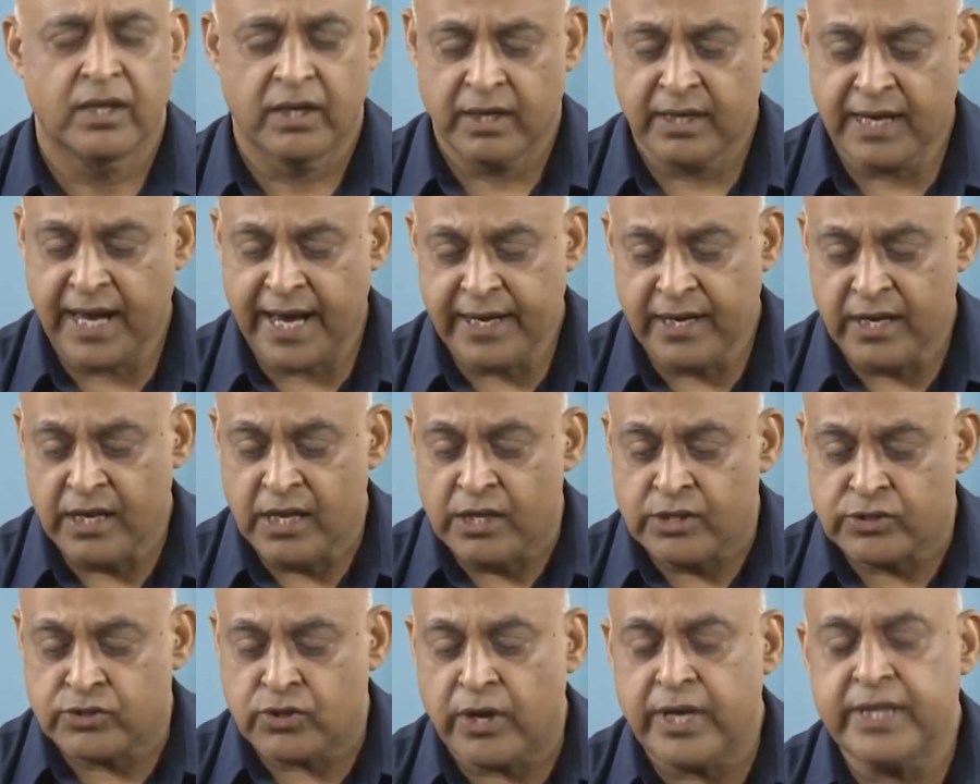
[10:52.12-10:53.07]
right.
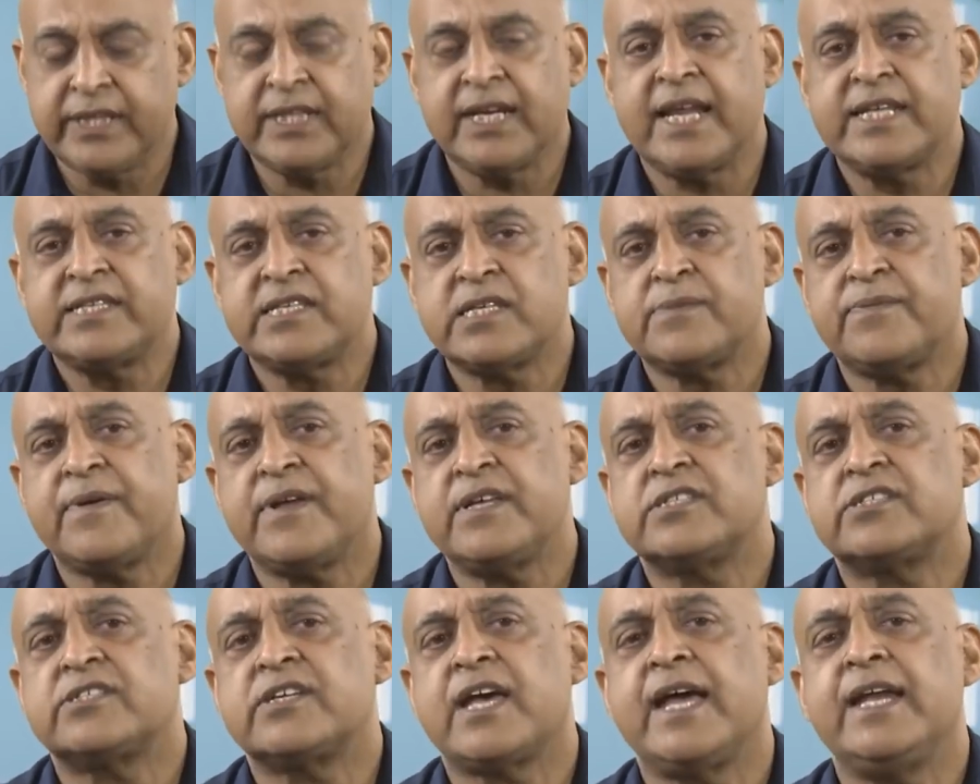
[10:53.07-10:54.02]
So, in the laissez-faire
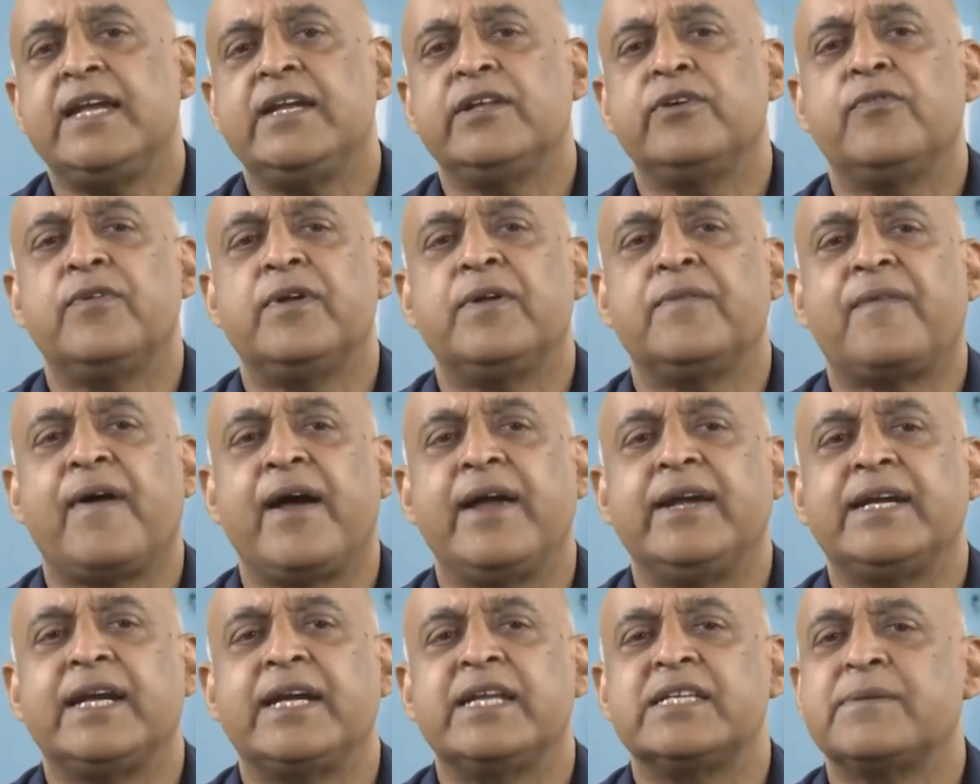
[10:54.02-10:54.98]
style you will
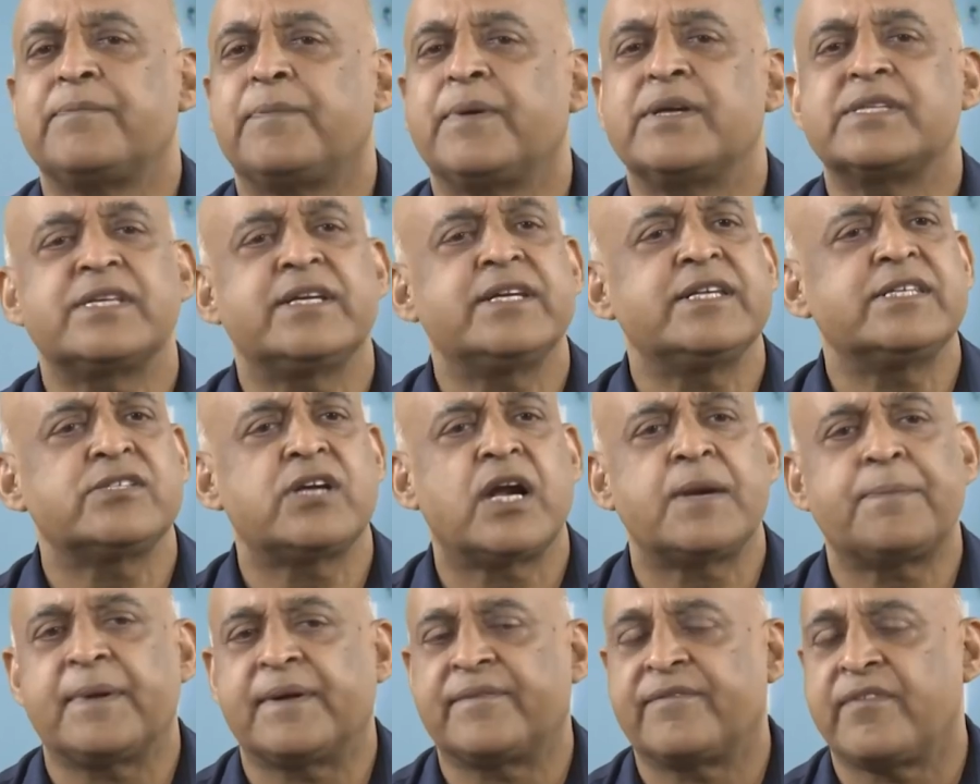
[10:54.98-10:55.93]
find it is a person is
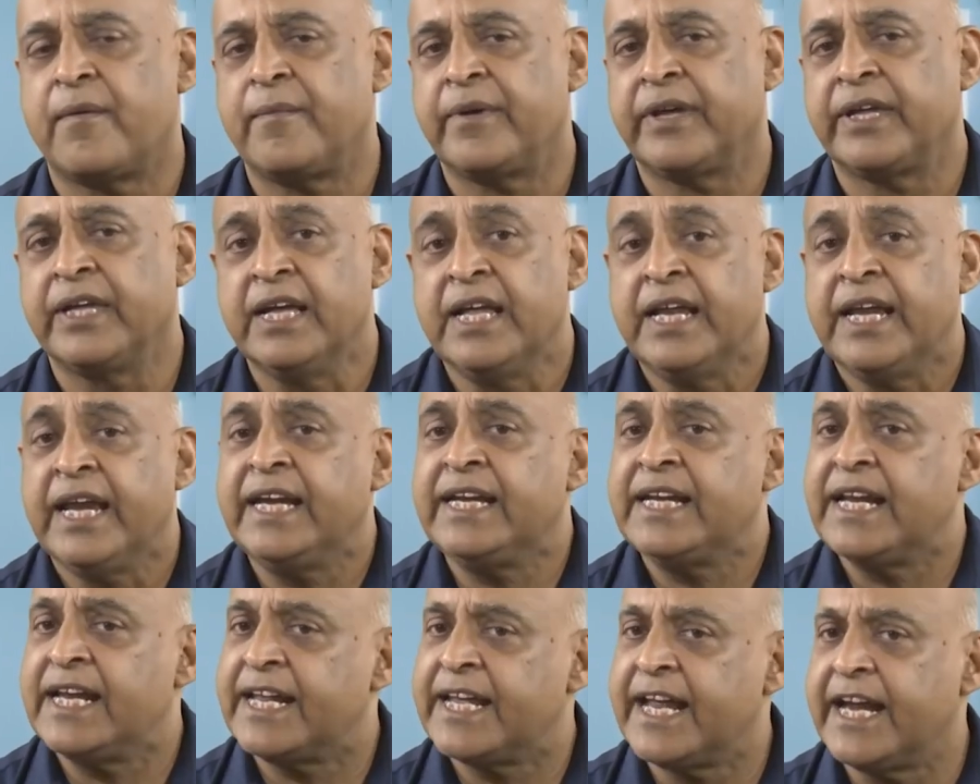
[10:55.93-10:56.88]
not performing. In
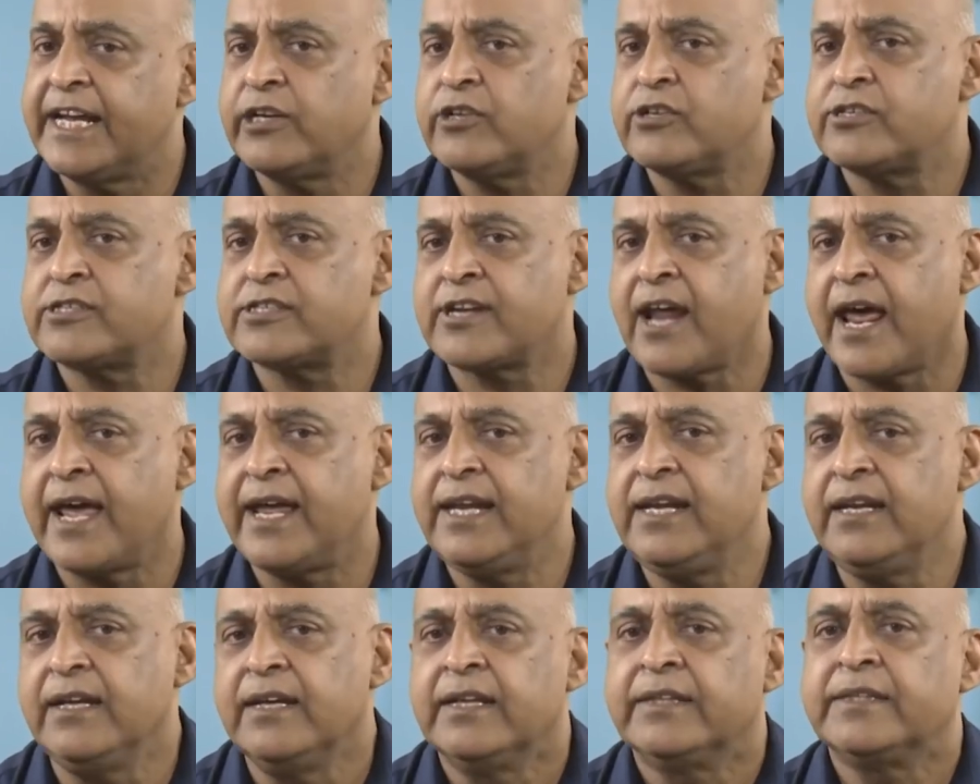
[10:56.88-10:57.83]
delegative
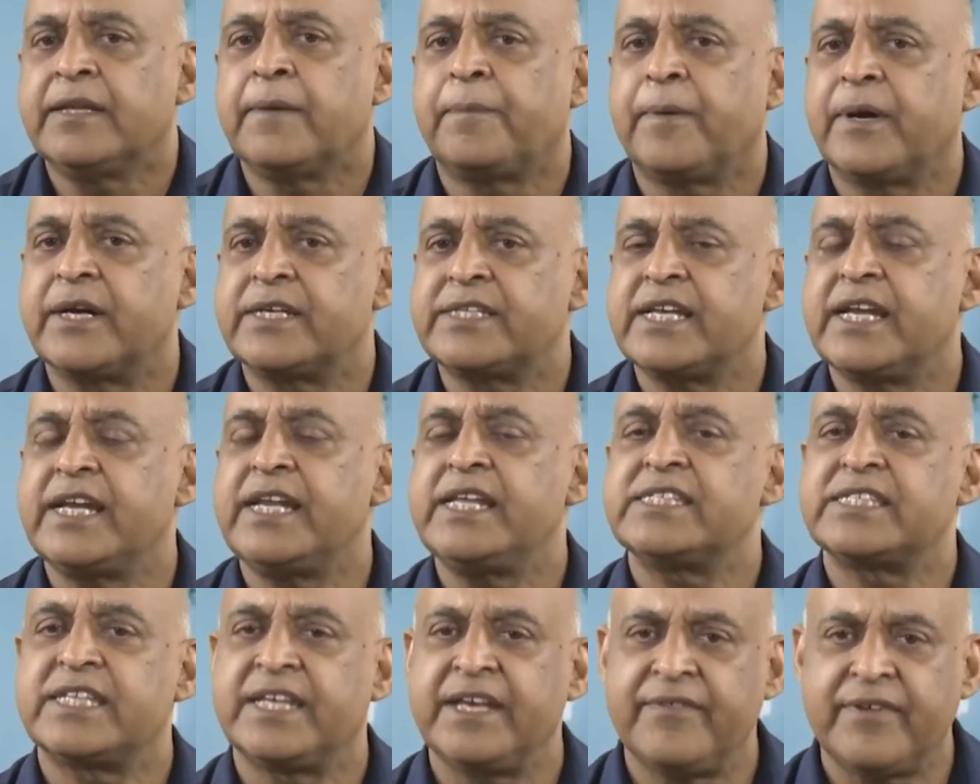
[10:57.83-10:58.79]
style the person
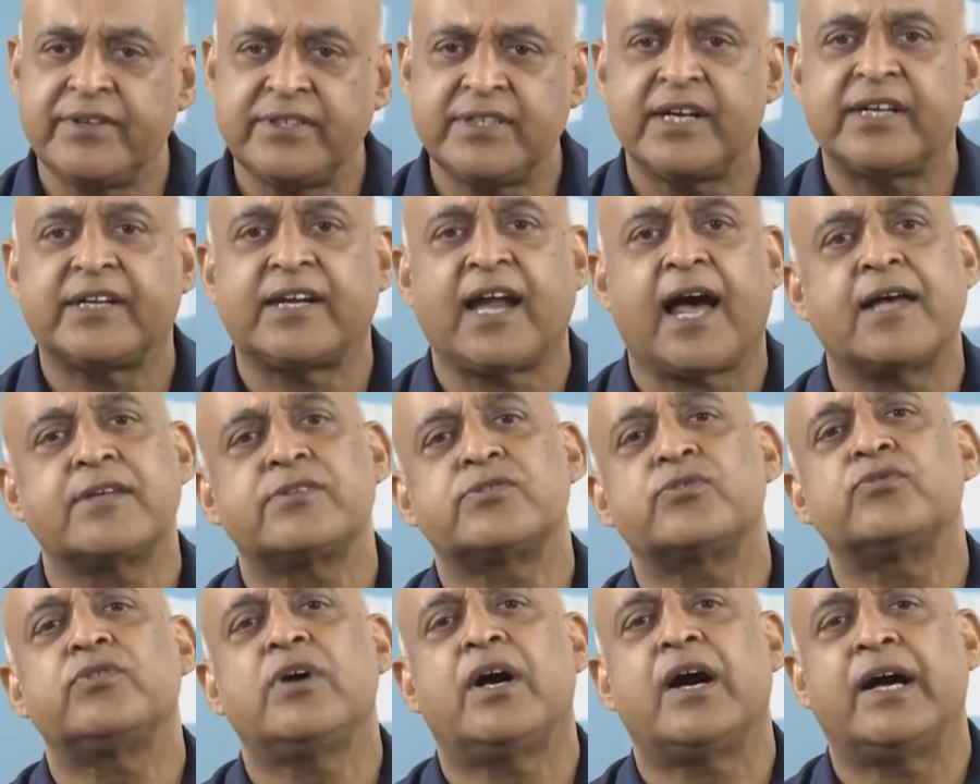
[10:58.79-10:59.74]
is given the task
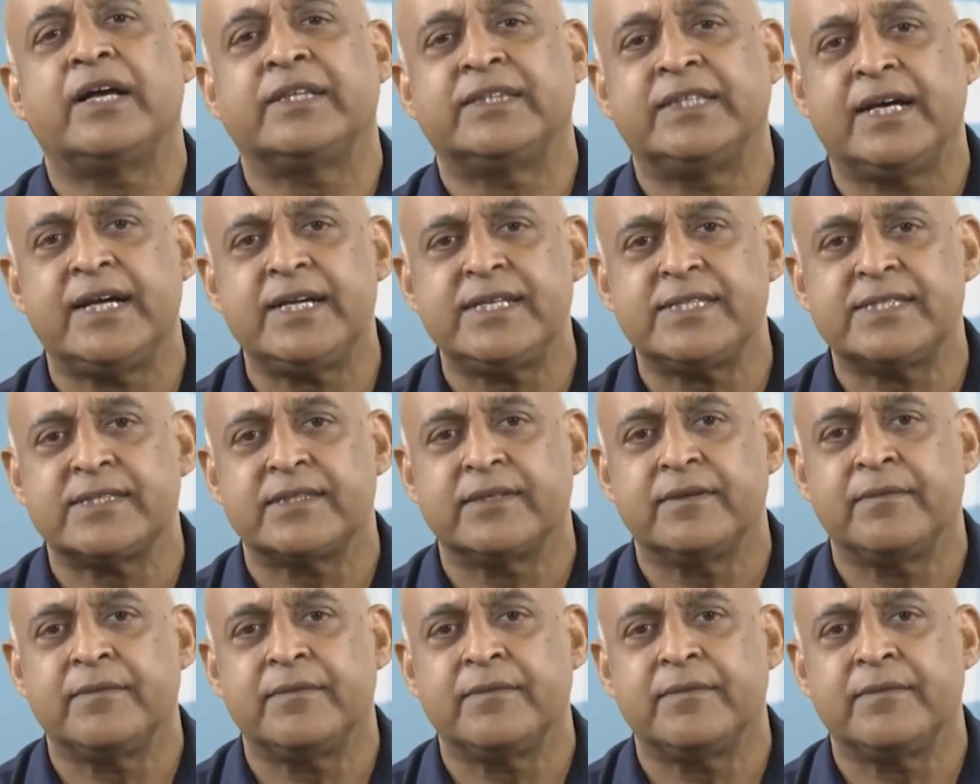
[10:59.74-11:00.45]
to the others,